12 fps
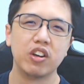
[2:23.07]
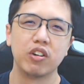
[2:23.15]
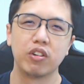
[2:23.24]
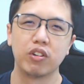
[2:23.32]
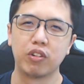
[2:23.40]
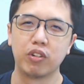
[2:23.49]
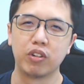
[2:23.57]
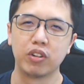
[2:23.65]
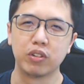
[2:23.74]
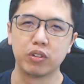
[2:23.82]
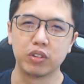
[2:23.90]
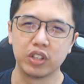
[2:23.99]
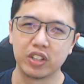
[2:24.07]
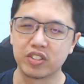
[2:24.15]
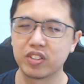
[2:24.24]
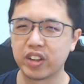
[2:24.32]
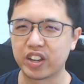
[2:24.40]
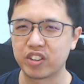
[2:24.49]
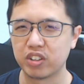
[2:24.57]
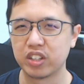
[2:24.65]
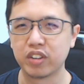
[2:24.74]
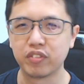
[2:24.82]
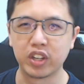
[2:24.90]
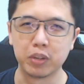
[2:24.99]
or is actually
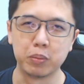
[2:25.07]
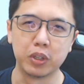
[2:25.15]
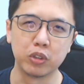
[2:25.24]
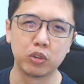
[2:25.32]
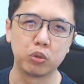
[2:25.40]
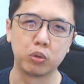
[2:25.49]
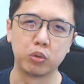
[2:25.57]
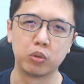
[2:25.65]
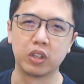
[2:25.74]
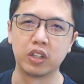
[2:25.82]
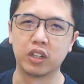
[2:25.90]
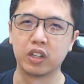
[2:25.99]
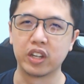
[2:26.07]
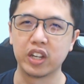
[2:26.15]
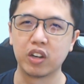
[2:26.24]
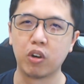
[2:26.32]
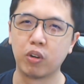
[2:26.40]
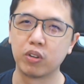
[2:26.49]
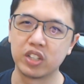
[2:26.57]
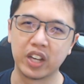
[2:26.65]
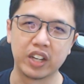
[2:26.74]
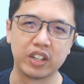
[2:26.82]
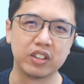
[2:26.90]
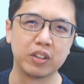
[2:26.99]
available to all the
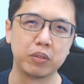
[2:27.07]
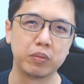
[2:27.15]
other